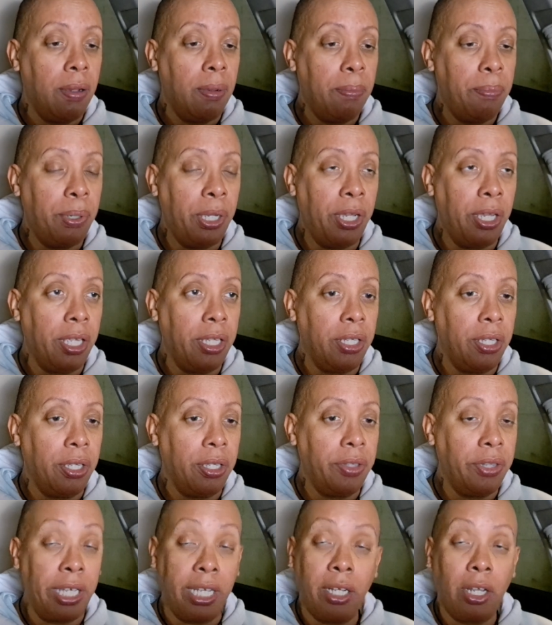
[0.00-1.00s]
But
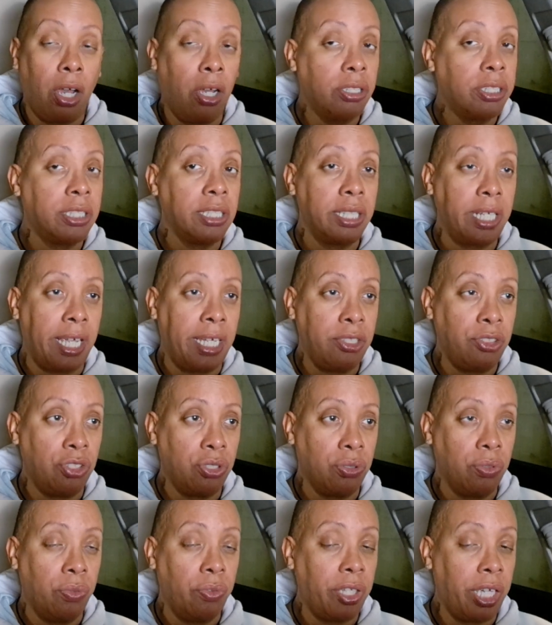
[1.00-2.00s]
they lost an
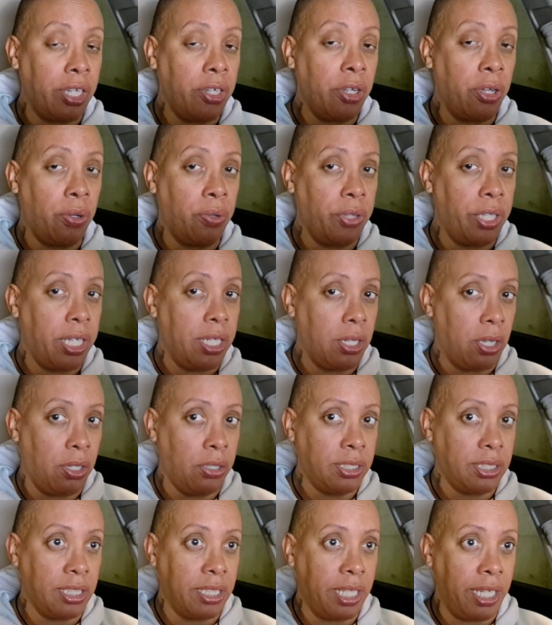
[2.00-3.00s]
angel. They know they
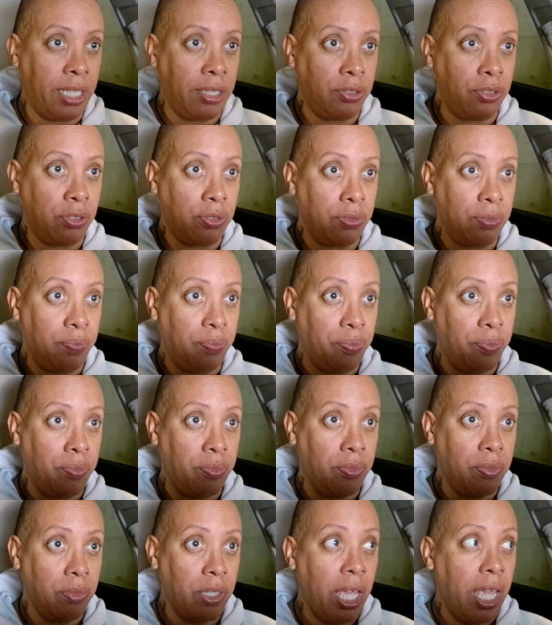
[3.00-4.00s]
lost an angel.
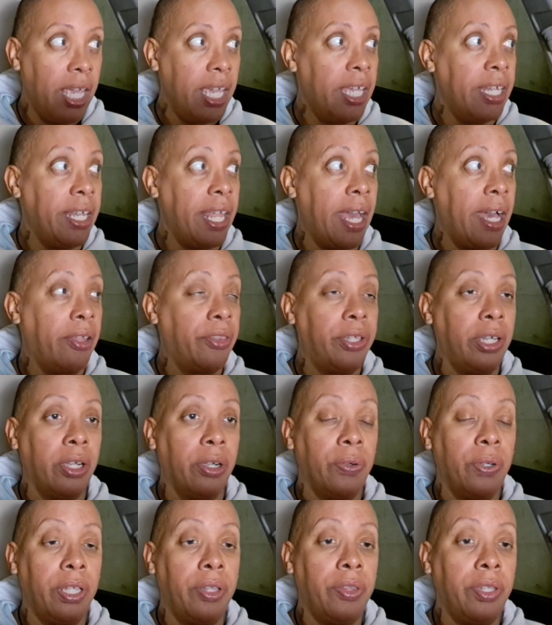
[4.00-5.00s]
And now
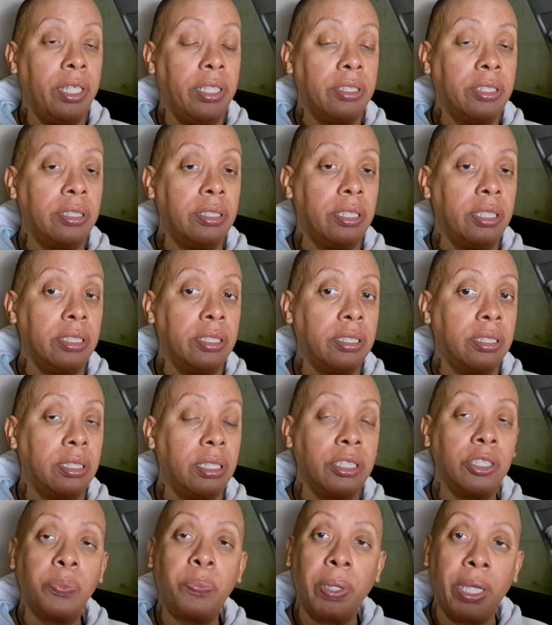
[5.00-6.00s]
they're in
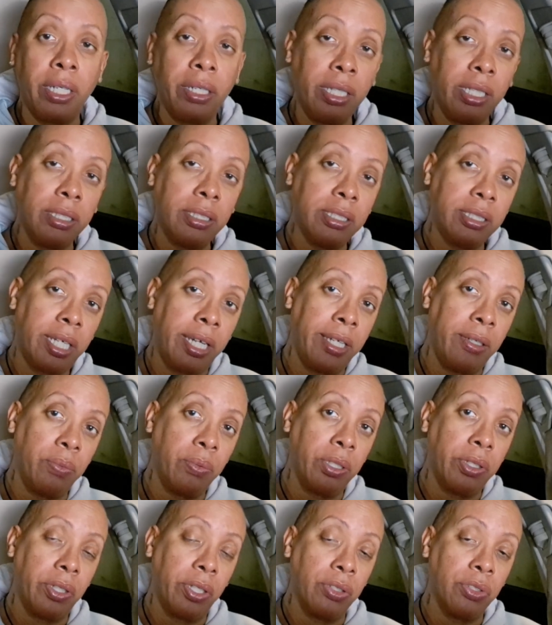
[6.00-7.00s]
this pending state
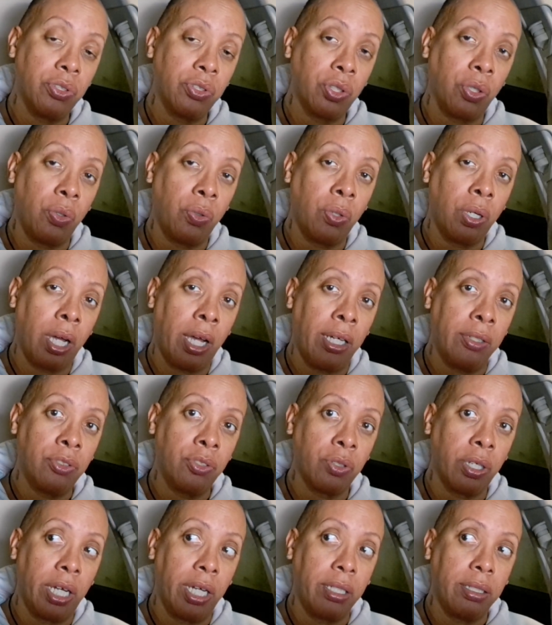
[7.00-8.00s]
with their soul
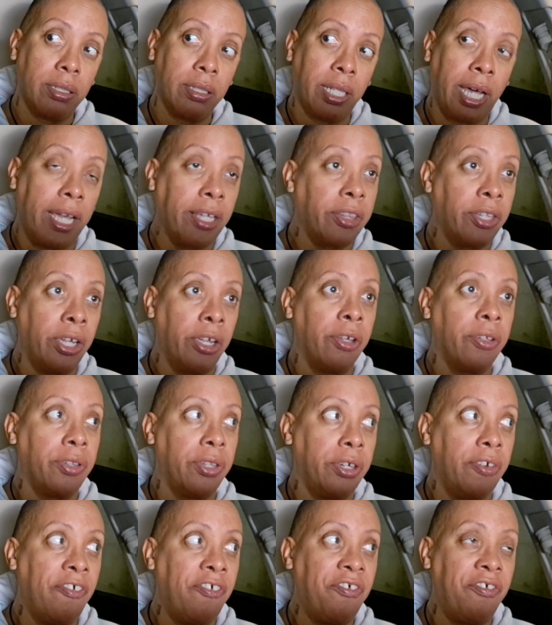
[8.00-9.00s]
contract. Like they're
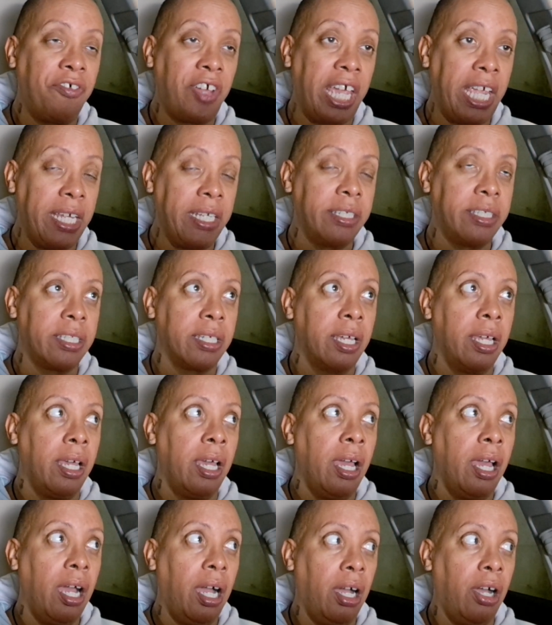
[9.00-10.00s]
the fate
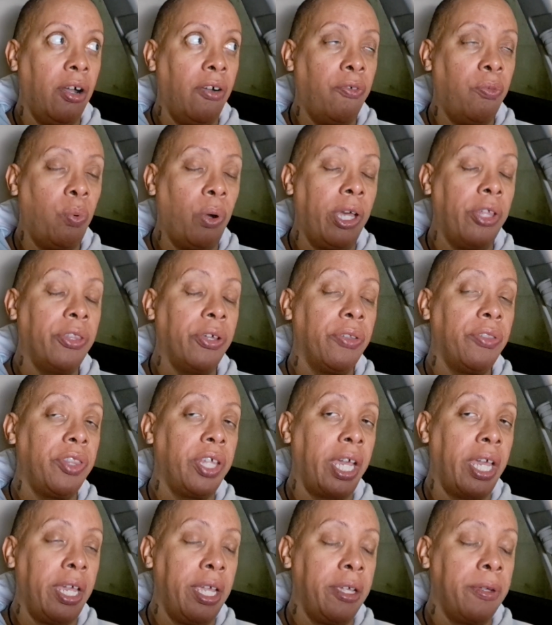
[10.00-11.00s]
of whether
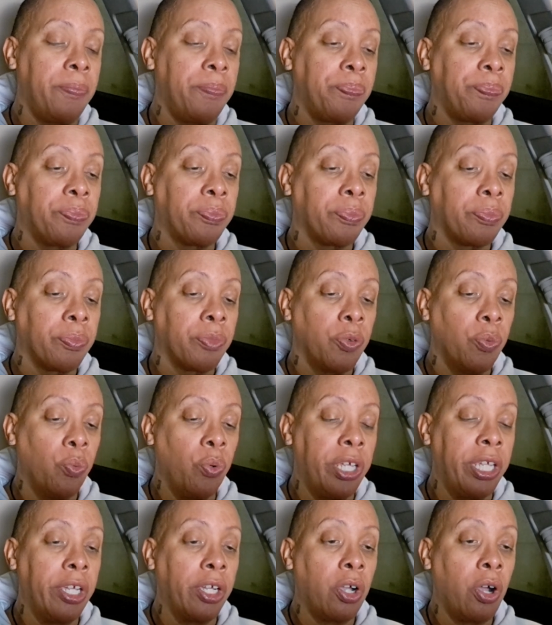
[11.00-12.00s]
they
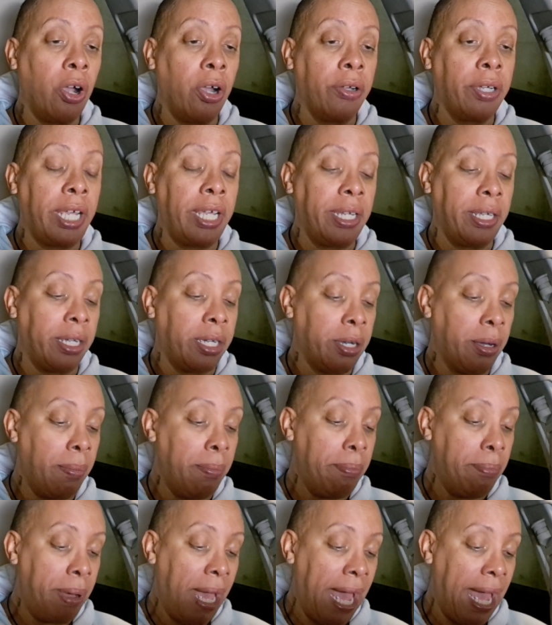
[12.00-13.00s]
reincarnate and
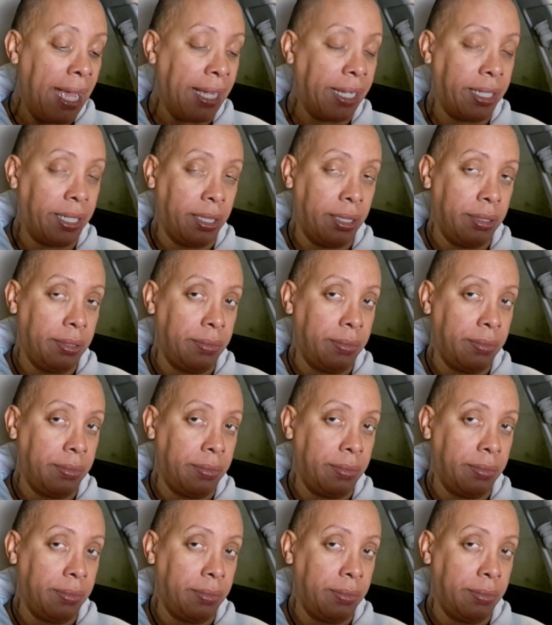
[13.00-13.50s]
come back.